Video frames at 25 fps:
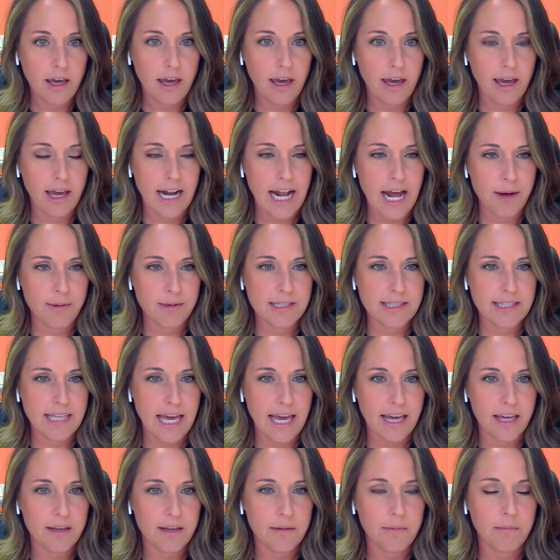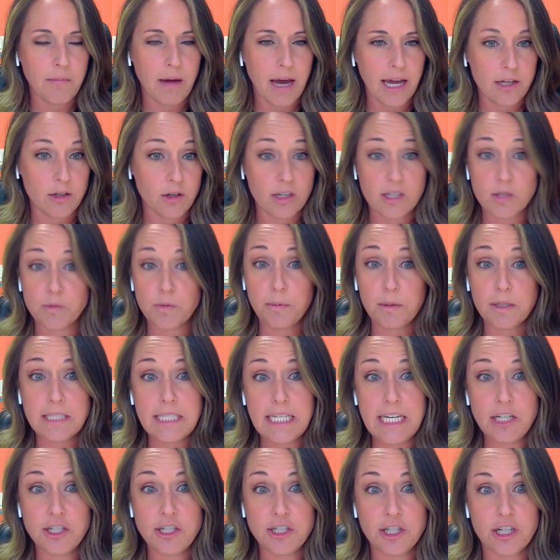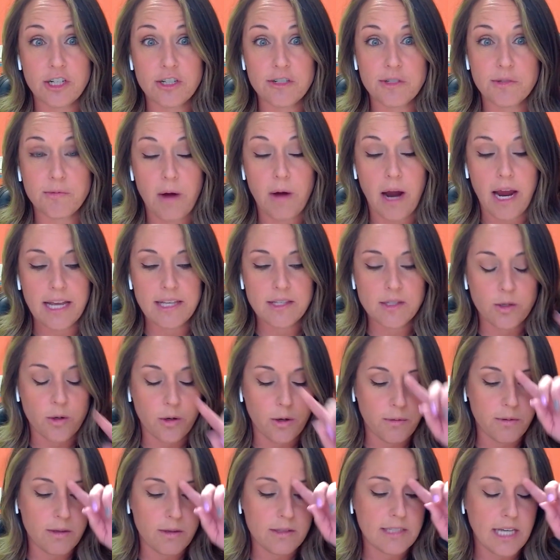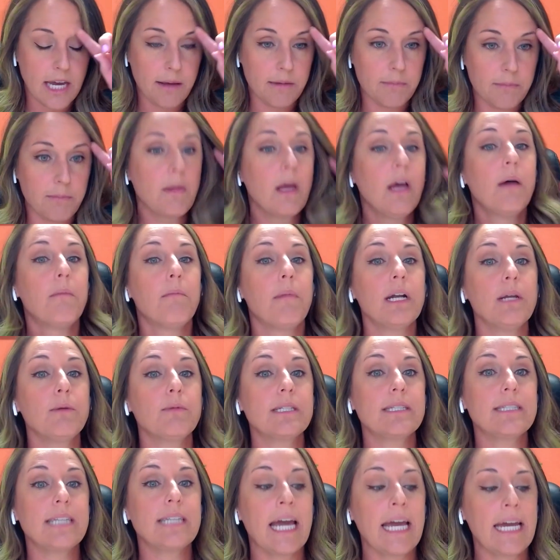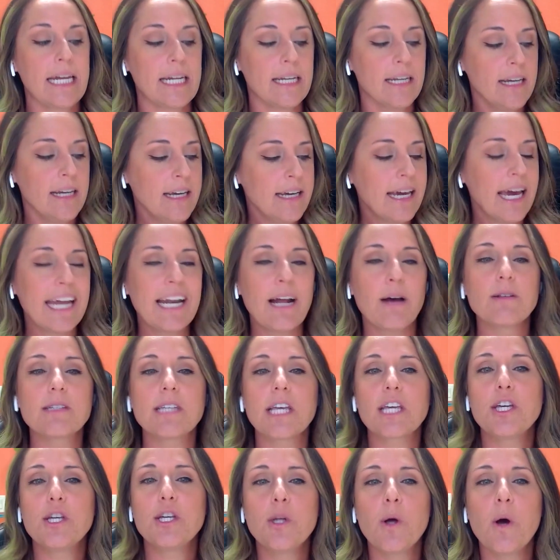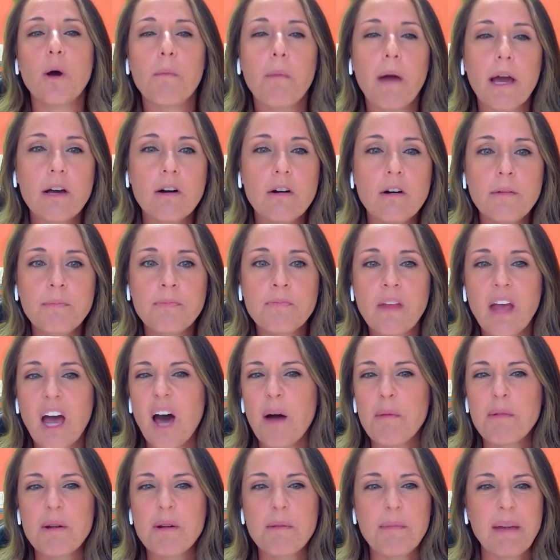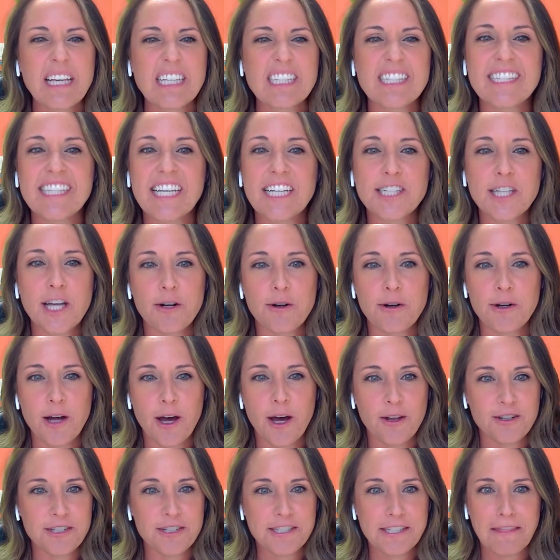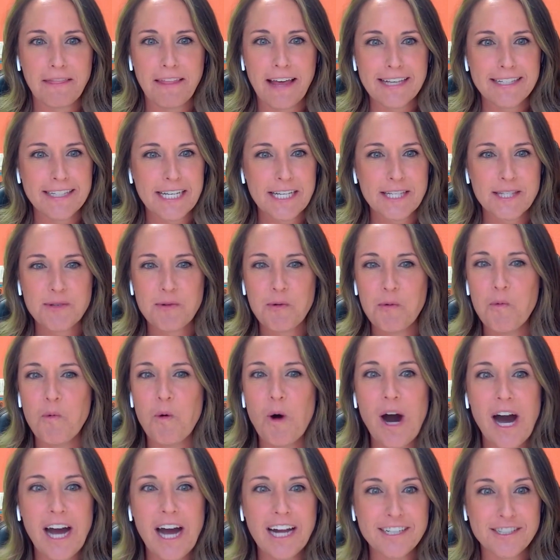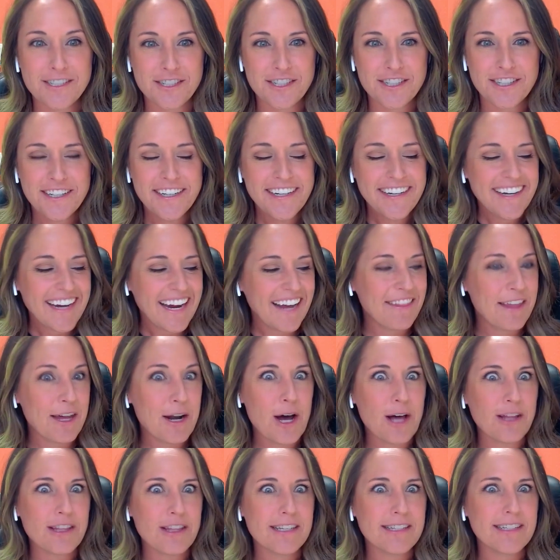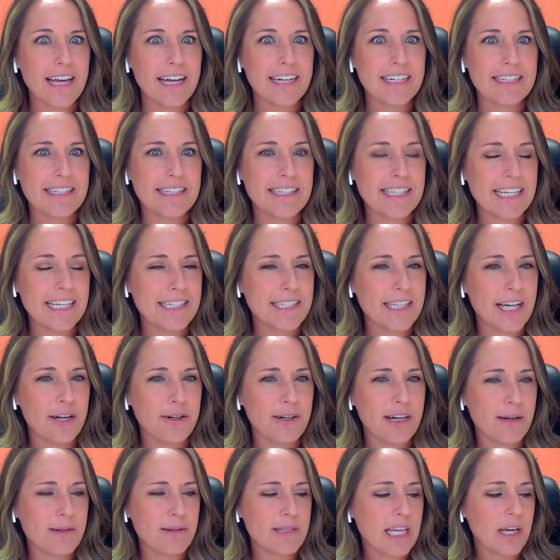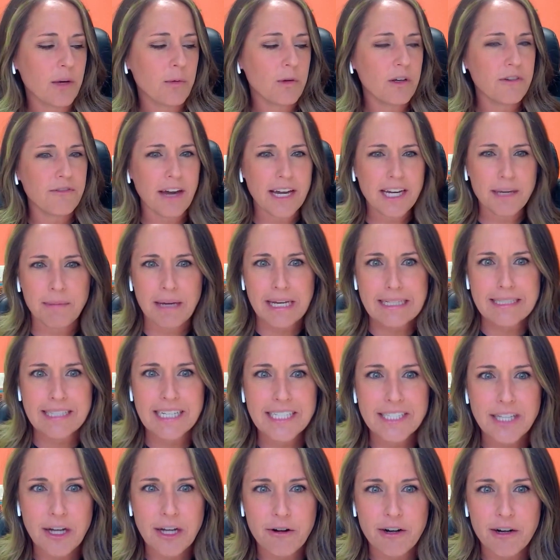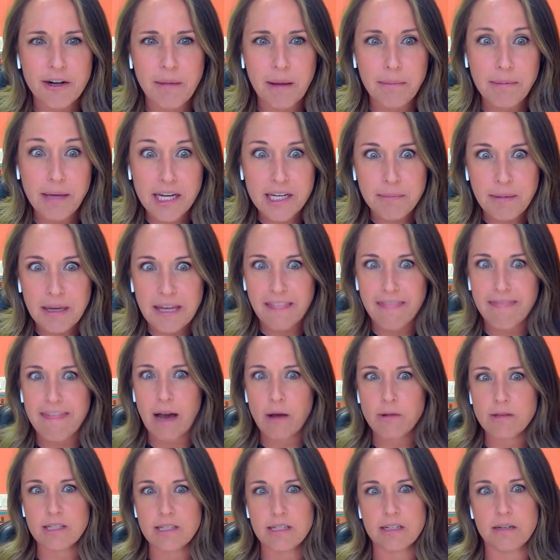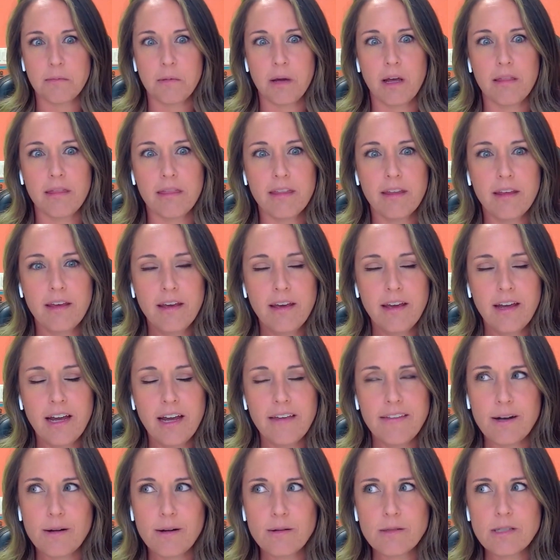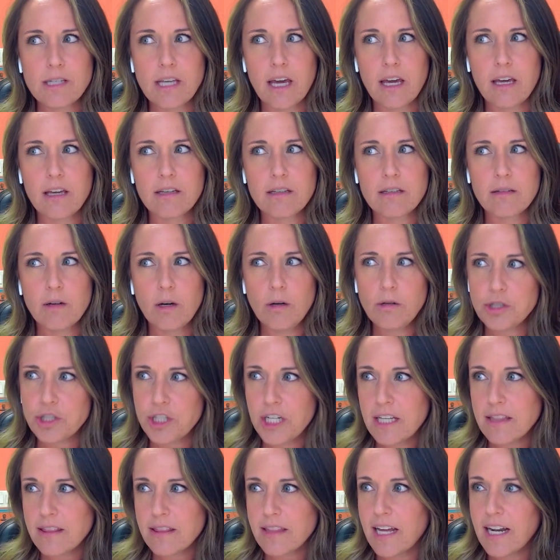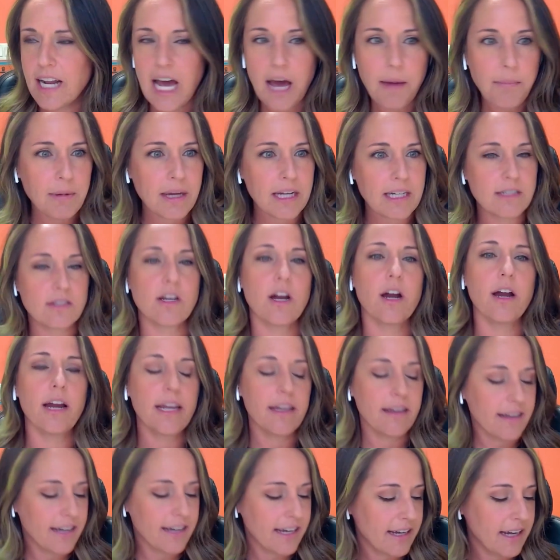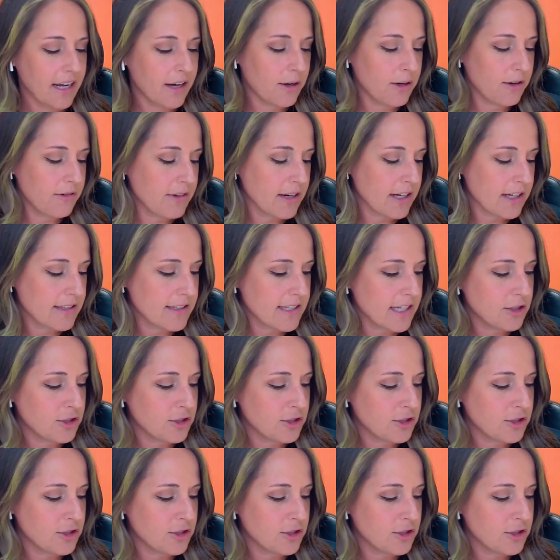And I was like, Michael, because we're both teachers, right? So money was tight. And I was like, you know what, Michael, I'm going to make $600 in lessons. Watch. And then all of a sudden 600, I was like, well, if I can make 600, maybe I can make 1,000 a month. Then I was like, oh shit, that happened. Sorry. I don't know if I could say